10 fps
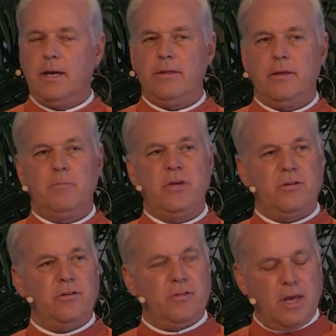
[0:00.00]
And the
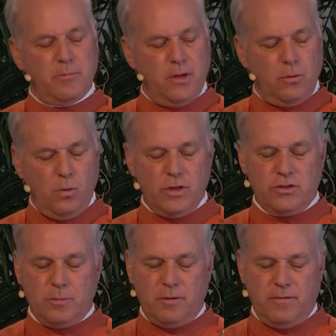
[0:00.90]
mission statement
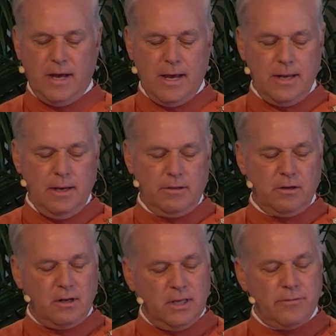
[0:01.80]
was to
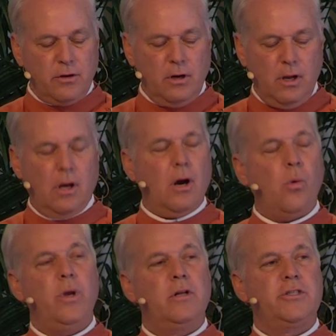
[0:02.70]
deliver
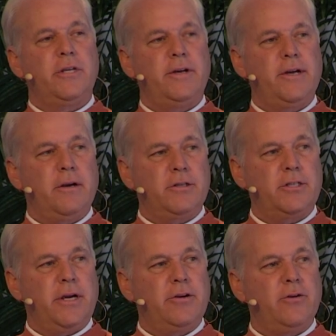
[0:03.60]
a wheelchair
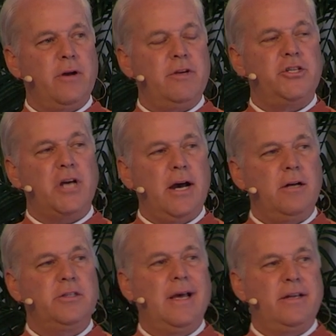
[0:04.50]
to every
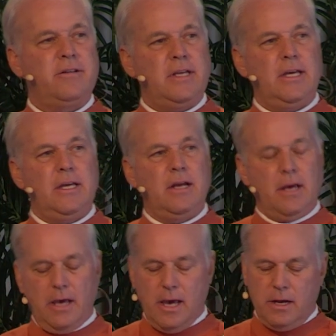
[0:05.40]
child, teen,
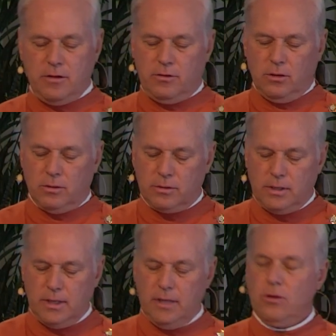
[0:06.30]
and
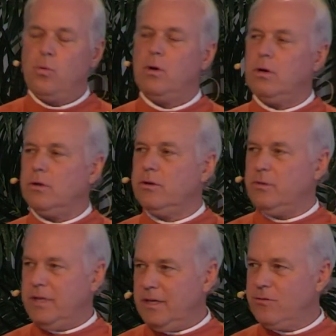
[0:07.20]
adult in the world
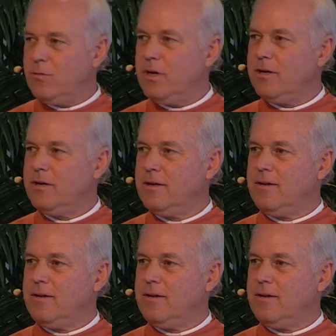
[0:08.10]
who needs one.